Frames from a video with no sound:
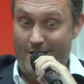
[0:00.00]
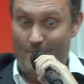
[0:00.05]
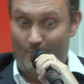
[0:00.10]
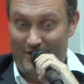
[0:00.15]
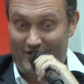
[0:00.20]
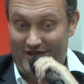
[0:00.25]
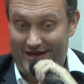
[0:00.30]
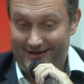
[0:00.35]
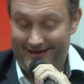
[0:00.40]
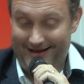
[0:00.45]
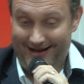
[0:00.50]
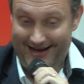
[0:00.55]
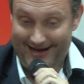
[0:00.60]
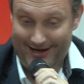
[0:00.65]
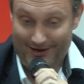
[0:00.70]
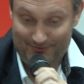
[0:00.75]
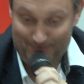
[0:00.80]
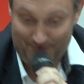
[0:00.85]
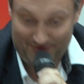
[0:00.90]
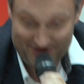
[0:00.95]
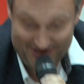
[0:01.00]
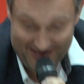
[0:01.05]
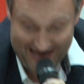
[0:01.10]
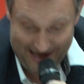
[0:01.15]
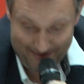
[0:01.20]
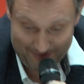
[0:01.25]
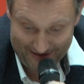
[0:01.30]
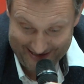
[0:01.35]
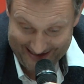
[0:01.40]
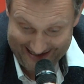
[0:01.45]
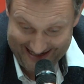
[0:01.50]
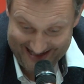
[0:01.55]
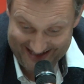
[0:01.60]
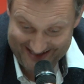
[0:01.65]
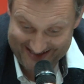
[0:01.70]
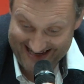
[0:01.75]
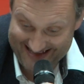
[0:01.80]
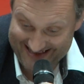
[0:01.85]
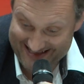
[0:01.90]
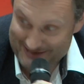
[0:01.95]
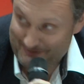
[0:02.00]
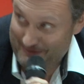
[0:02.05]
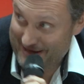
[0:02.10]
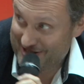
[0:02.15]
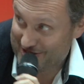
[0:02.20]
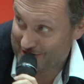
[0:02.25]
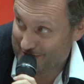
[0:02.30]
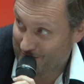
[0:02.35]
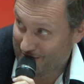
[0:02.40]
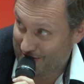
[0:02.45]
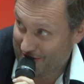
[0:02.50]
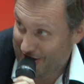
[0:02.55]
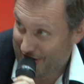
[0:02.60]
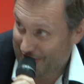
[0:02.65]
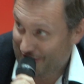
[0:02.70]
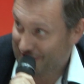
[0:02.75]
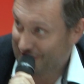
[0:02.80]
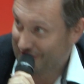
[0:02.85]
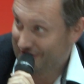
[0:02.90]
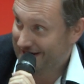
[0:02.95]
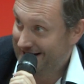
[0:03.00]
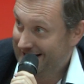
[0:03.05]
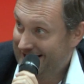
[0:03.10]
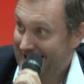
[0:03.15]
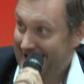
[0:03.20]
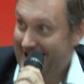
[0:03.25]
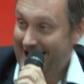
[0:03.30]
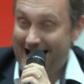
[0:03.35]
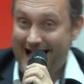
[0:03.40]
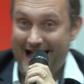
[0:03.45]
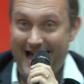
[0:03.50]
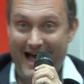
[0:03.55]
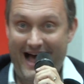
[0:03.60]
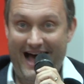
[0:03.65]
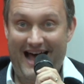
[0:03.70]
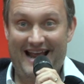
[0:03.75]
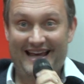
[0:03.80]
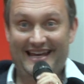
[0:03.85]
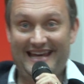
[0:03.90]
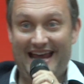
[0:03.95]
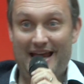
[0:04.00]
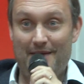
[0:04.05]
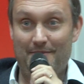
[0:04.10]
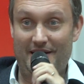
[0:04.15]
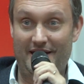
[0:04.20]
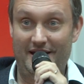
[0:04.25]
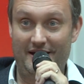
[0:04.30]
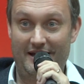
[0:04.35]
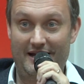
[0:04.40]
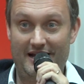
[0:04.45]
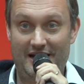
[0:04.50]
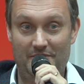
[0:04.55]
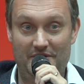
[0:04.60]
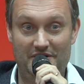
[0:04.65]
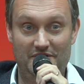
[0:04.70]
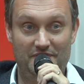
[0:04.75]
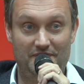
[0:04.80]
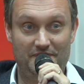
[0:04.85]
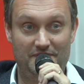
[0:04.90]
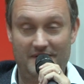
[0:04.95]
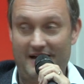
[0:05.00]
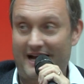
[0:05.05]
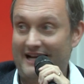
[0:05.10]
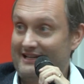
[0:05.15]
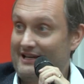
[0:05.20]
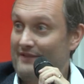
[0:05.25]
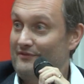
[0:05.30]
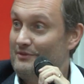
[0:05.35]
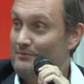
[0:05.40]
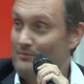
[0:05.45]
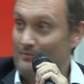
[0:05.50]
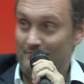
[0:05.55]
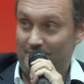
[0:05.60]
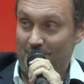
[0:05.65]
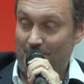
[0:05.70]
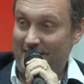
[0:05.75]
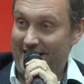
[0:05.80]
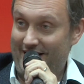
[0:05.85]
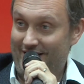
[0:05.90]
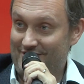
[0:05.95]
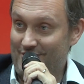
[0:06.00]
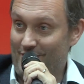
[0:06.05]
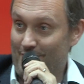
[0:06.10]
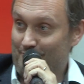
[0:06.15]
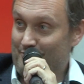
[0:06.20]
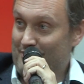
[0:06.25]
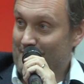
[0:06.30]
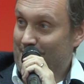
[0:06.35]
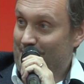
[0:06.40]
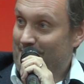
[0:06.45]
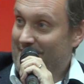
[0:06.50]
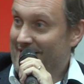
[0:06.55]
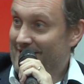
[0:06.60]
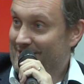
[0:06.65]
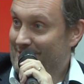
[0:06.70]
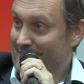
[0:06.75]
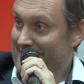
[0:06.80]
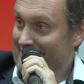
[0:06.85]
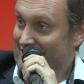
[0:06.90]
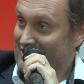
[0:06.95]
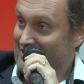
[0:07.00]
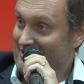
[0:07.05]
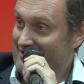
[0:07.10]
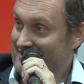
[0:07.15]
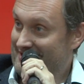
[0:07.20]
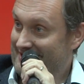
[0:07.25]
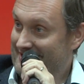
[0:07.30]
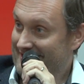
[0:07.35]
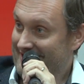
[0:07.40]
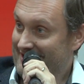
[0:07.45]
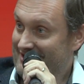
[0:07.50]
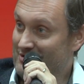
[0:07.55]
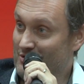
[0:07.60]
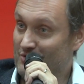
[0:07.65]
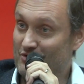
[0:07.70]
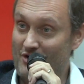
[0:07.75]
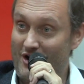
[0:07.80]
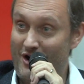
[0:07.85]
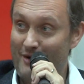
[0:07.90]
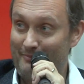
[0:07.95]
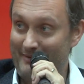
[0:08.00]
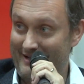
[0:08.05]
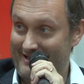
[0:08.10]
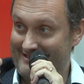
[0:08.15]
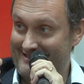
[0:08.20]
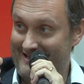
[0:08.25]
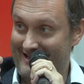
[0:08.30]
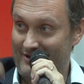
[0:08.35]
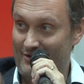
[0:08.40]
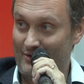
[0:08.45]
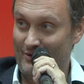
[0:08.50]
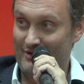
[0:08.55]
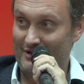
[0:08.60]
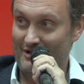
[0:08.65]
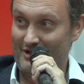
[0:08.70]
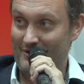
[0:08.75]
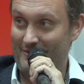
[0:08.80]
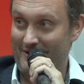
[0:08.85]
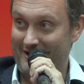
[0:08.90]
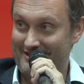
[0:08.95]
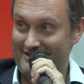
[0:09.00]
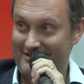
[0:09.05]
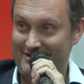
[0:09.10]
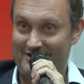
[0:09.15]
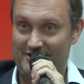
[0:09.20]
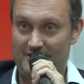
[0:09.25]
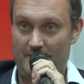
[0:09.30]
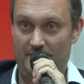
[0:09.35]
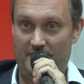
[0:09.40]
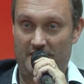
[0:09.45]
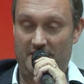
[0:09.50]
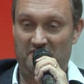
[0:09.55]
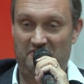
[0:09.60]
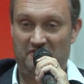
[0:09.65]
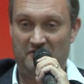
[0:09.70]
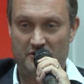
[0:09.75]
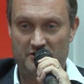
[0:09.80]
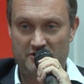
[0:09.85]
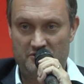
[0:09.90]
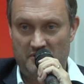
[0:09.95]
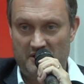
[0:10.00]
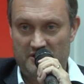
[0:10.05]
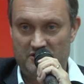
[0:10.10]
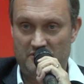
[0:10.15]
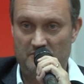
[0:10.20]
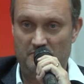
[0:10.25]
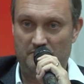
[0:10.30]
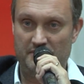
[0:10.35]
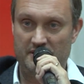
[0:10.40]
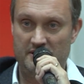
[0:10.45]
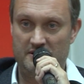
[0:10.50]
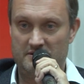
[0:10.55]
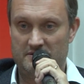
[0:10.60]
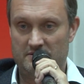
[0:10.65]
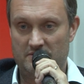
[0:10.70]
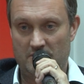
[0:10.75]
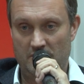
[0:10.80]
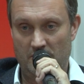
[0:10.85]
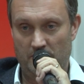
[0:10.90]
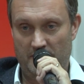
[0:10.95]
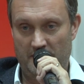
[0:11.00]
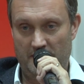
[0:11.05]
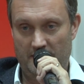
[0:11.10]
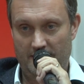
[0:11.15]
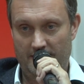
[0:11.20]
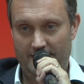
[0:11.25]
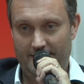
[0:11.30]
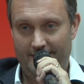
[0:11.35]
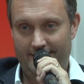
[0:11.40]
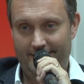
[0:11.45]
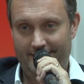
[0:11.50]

with a little table that had said the special one on it. And I came in and I went, I give them, the players, all pre-prepared questions. So Drogba is like holding a question. So I'm there, first question please, Drogba.